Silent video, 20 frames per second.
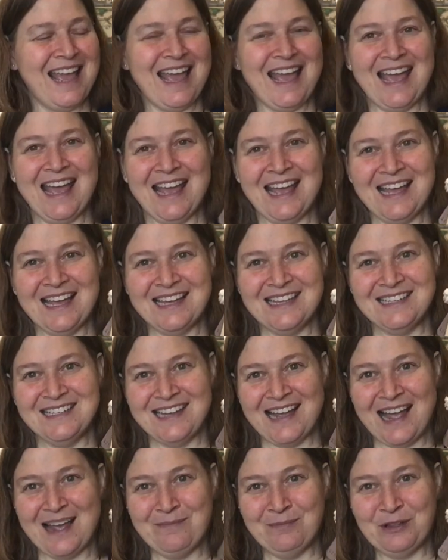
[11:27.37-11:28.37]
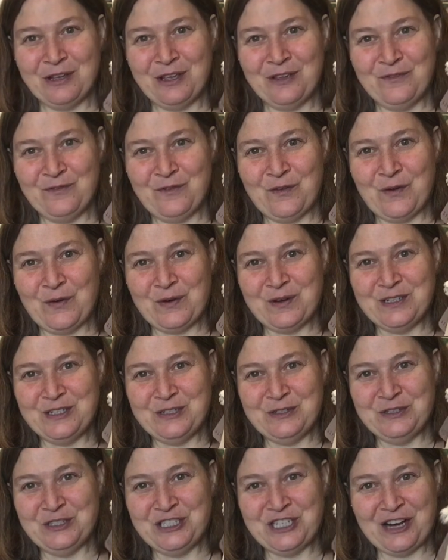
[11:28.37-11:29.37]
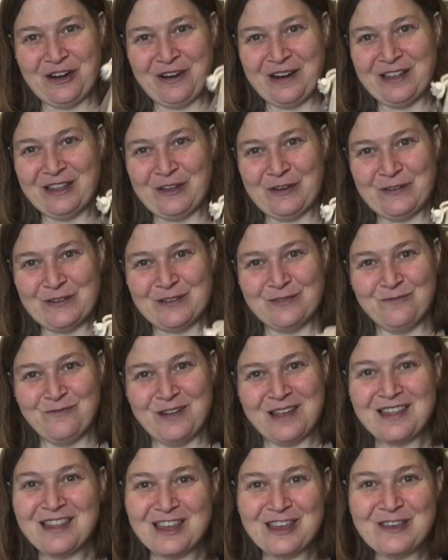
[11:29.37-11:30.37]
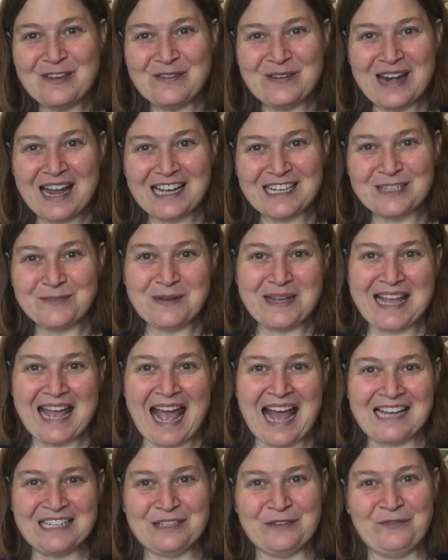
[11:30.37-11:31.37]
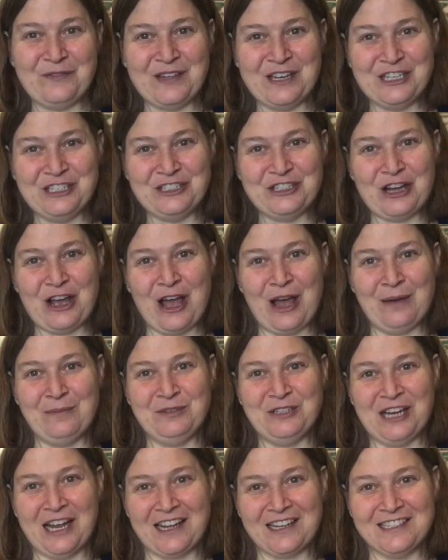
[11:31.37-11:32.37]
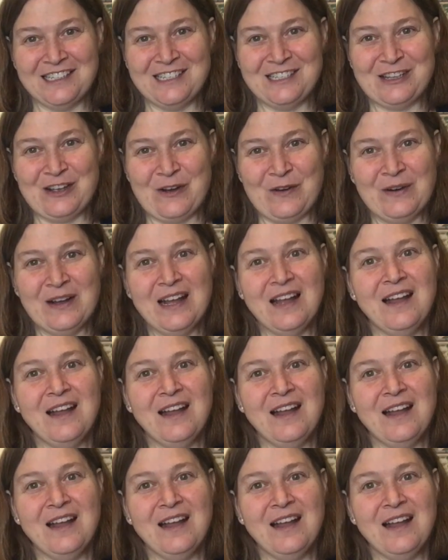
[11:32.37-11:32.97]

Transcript: and I'm looking forward to sharing those with you next week as a finished object. So